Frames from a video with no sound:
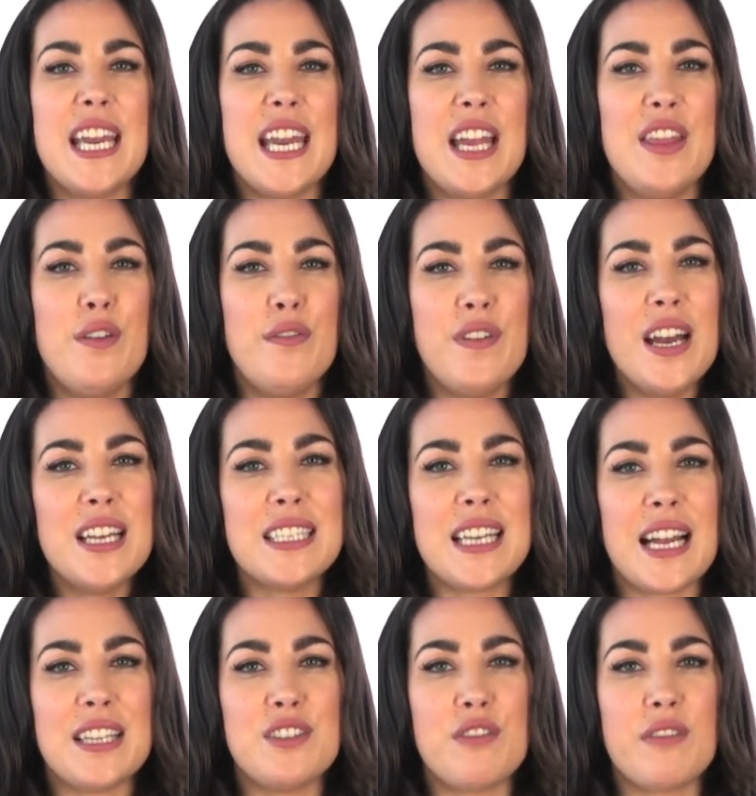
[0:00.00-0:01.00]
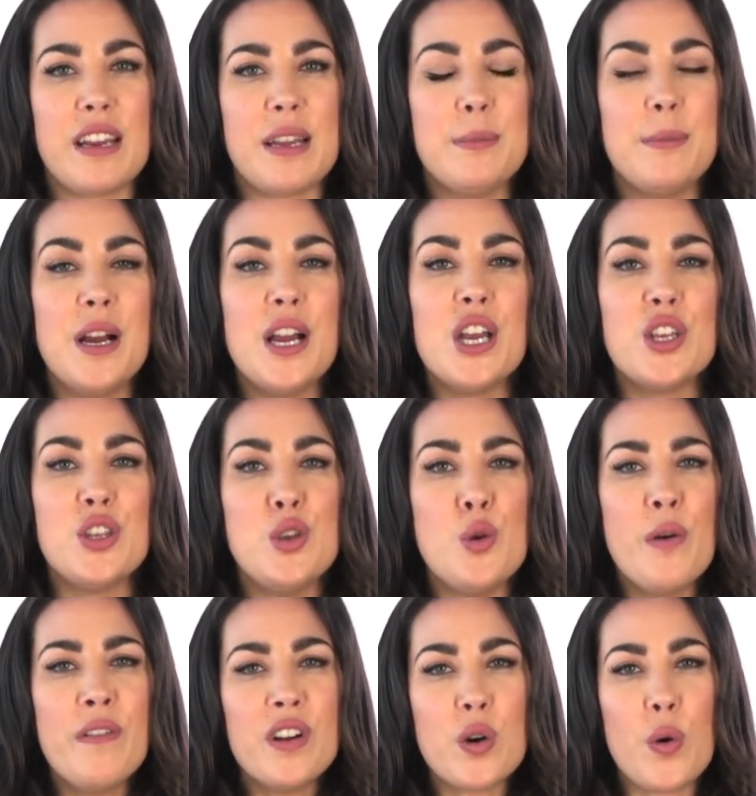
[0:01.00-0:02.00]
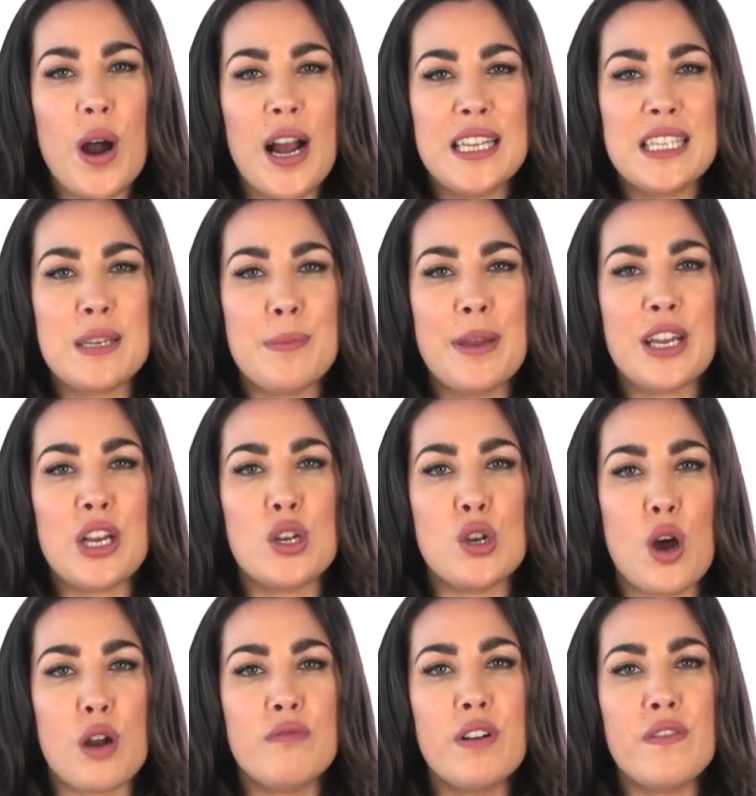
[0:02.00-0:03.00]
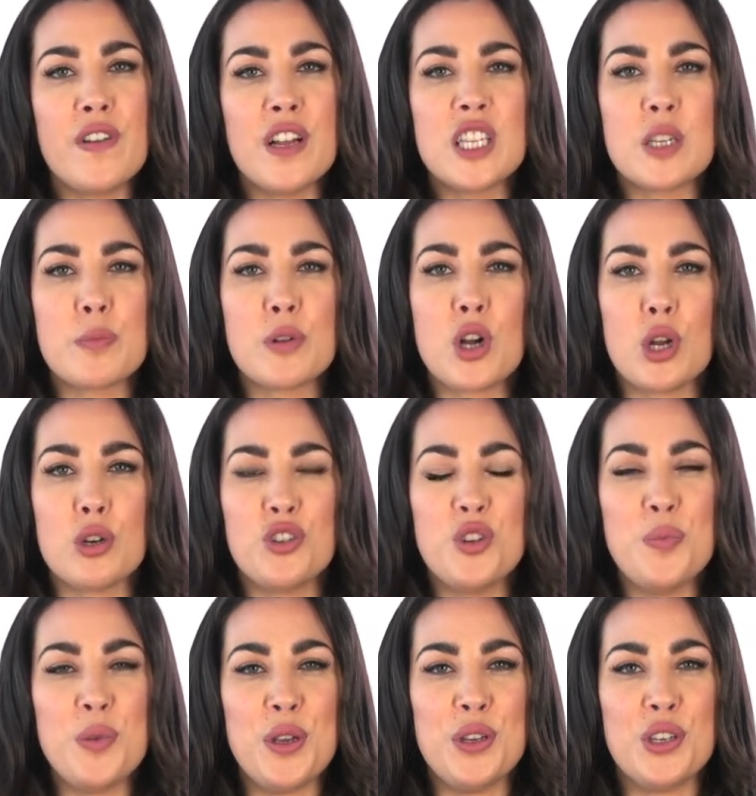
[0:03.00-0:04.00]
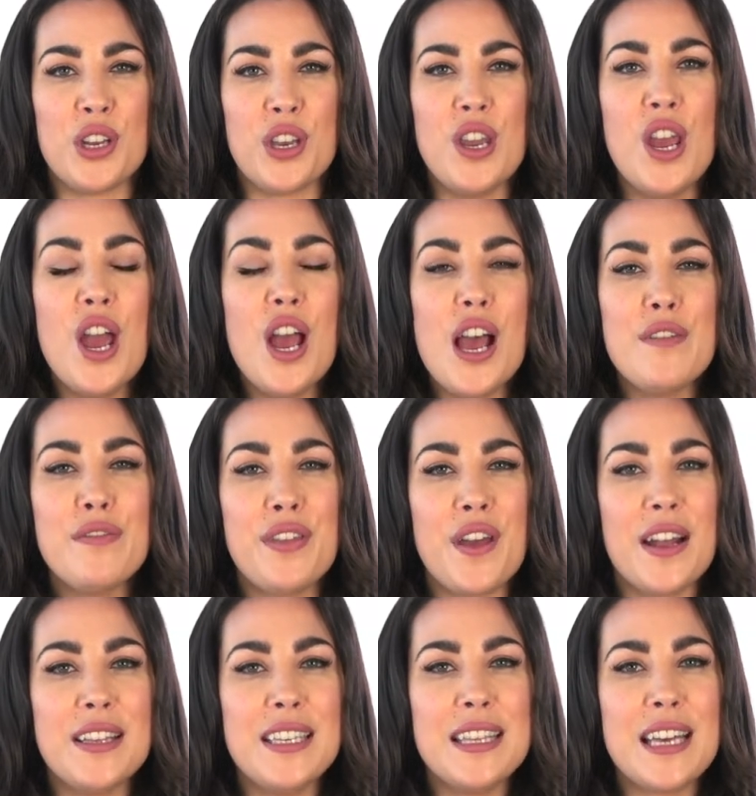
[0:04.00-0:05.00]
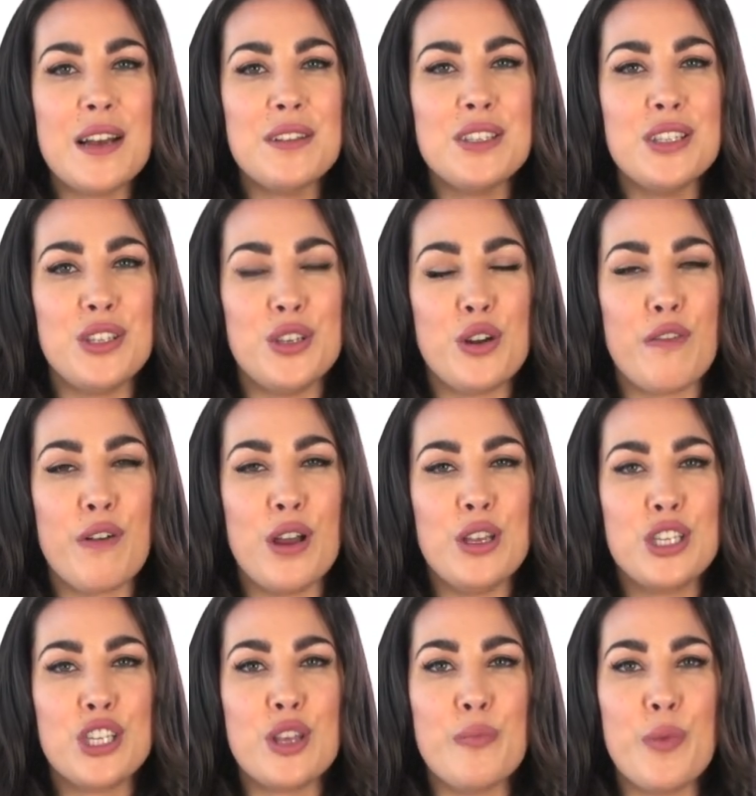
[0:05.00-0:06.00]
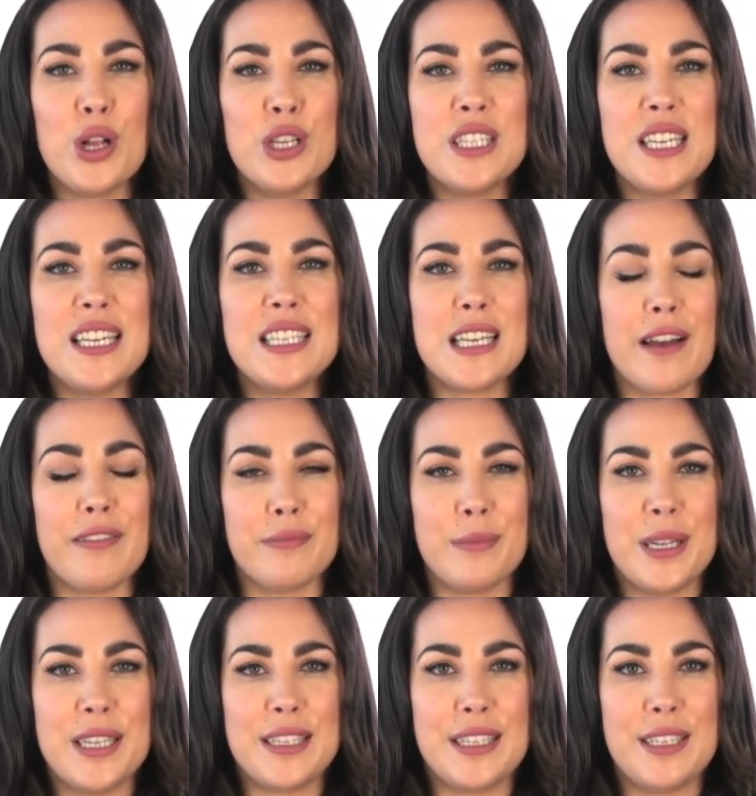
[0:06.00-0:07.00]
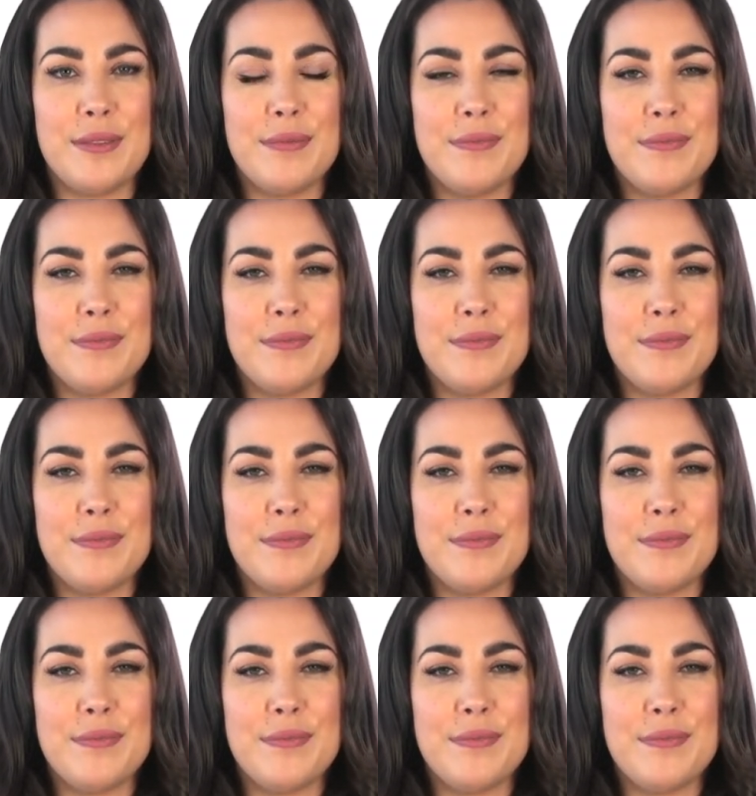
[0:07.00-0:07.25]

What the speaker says: In the first category, you are required to make a non-refundable contribution of €30,000 to the Maltese government.